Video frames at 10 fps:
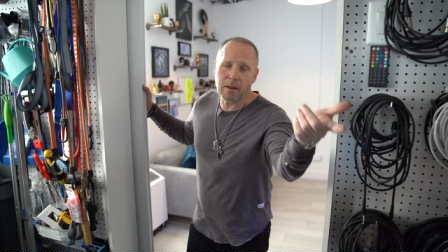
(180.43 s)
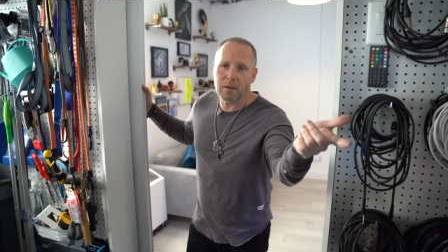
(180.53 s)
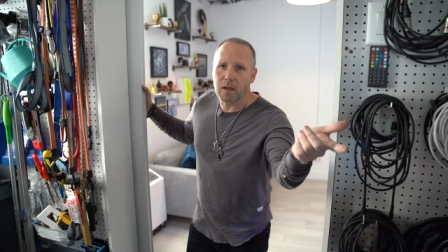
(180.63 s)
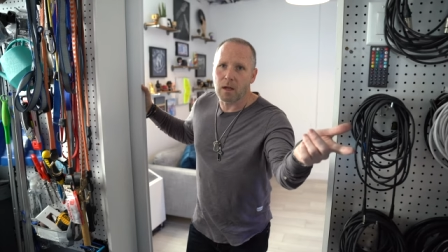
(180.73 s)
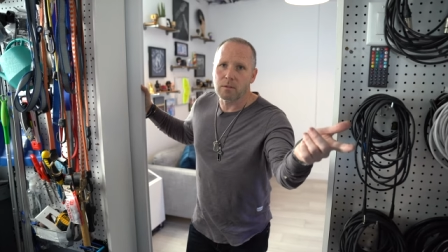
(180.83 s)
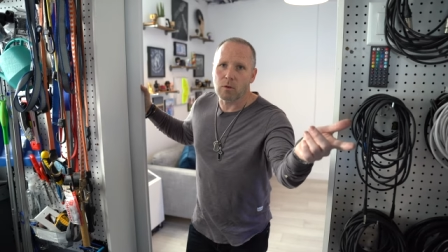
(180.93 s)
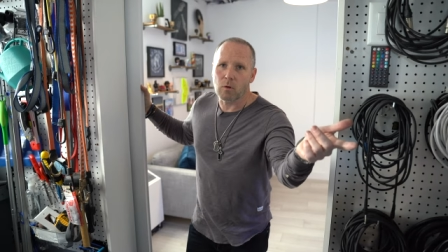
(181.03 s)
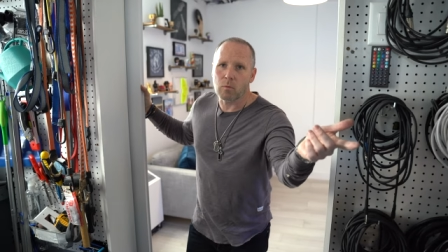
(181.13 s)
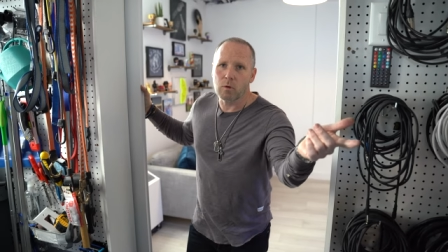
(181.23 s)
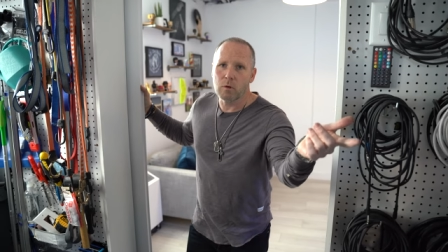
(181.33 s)
out of the
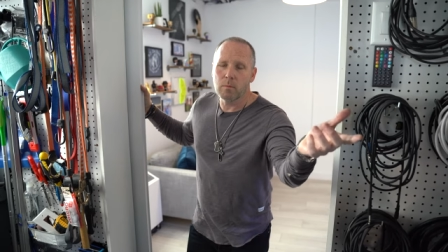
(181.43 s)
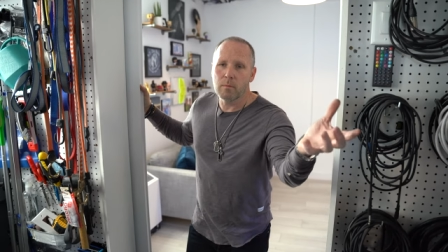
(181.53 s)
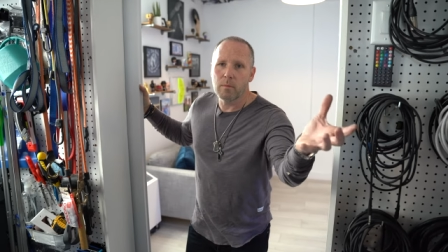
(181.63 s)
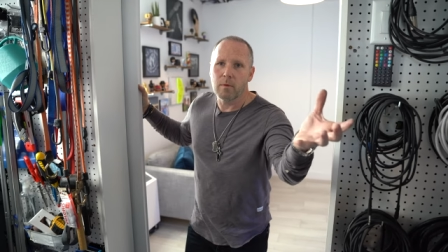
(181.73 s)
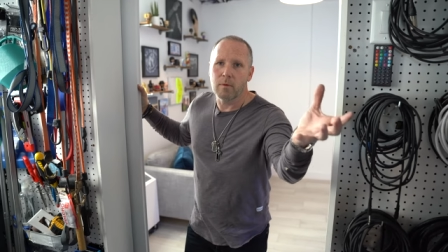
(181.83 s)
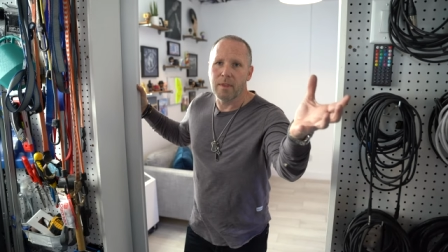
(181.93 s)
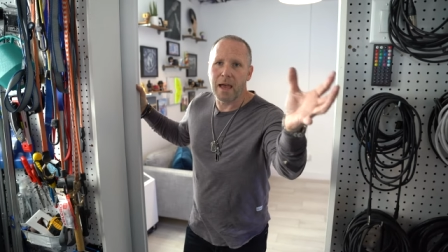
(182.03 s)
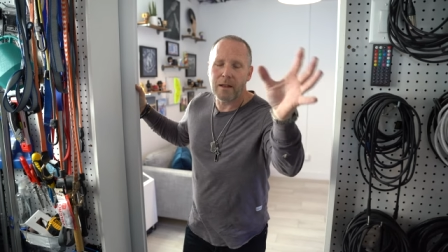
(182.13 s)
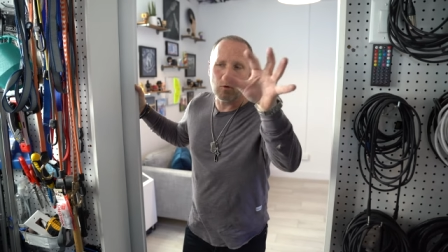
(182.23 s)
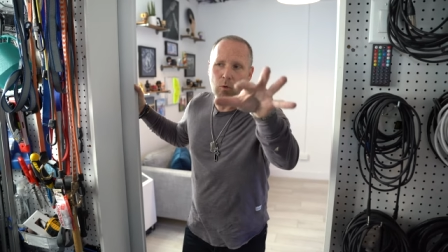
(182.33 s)
consult room.
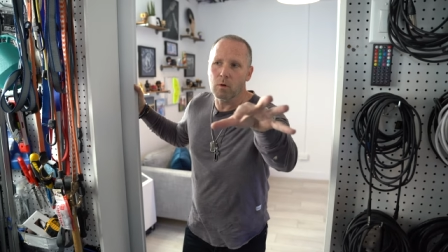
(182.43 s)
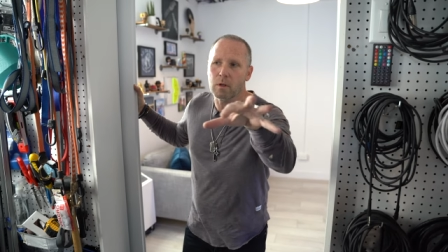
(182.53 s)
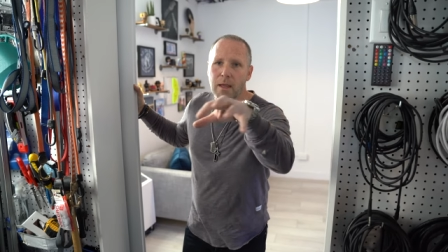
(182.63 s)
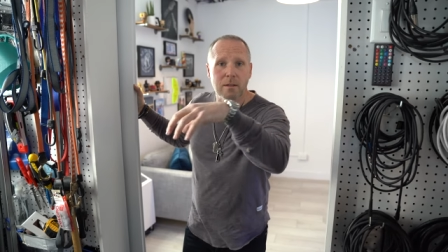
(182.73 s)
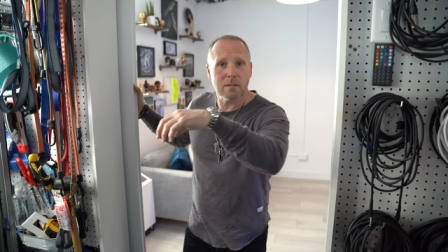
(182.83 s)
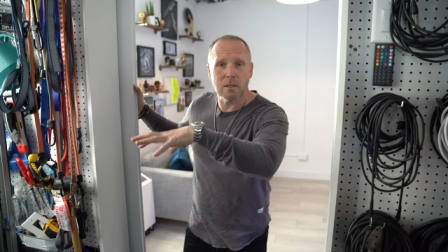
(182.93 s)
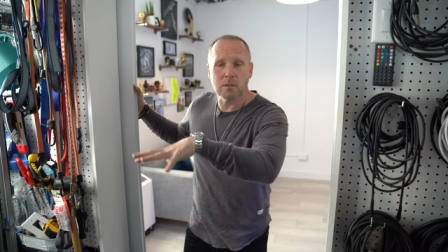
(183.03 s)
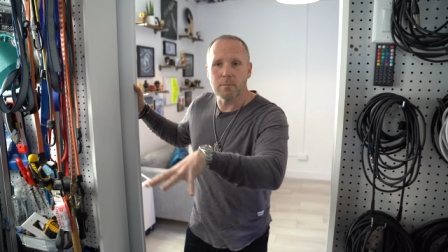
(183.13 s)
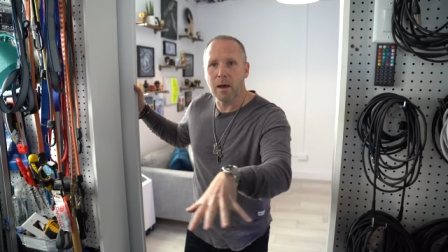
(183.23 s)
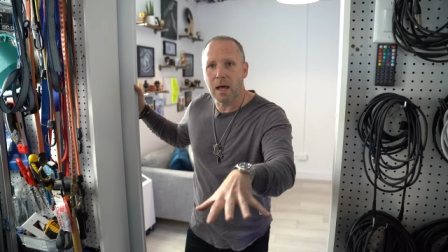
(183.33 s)
That door led us
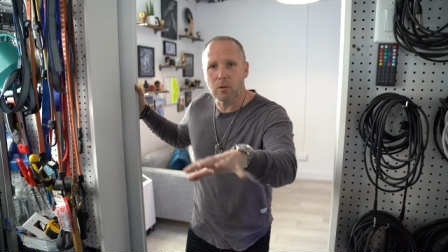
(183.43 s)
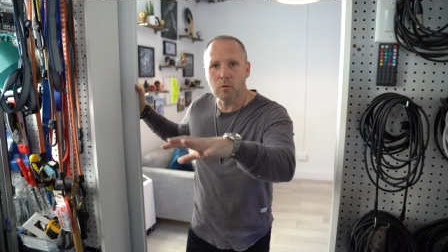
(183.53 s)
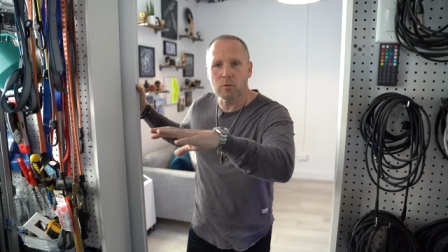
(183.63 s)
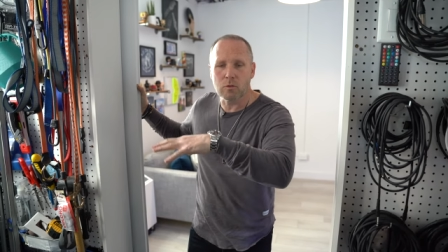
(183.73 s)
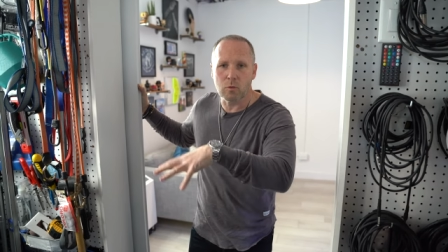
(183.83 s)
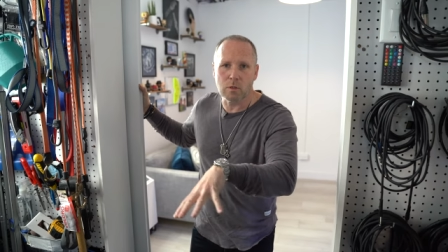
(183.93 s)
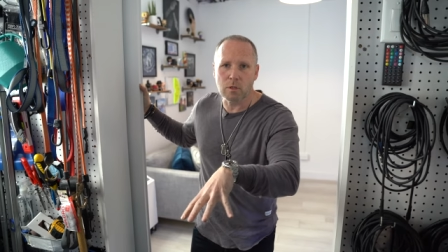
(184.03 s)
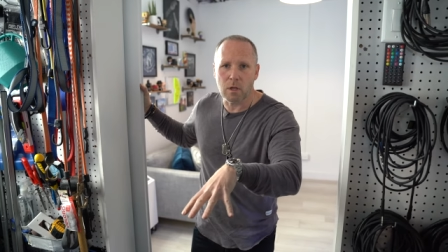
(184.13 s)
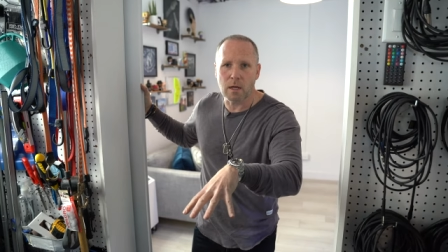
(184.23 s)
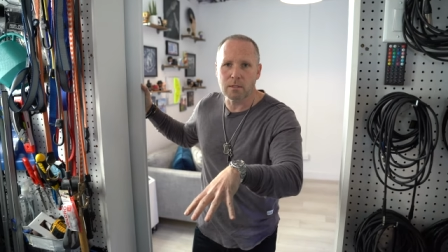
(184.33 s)
into my little
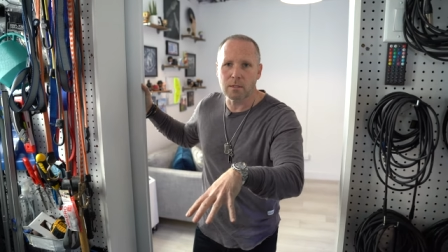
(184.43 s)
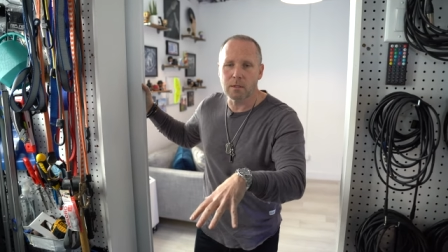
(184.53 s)
storage closet.